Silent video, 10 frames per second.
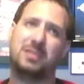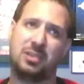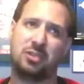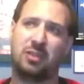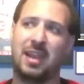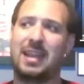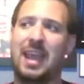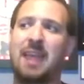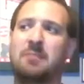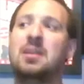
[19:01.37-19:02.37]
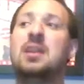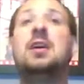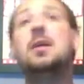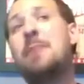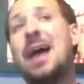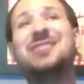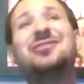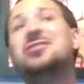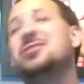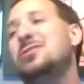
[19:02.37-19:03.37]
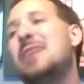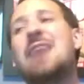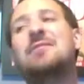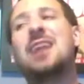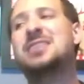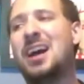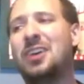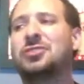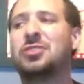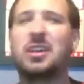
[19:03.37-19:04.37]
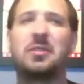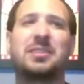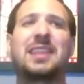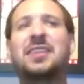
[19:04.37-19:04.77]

such a great game. Banjo-Kazooie, I've got to also agree with that.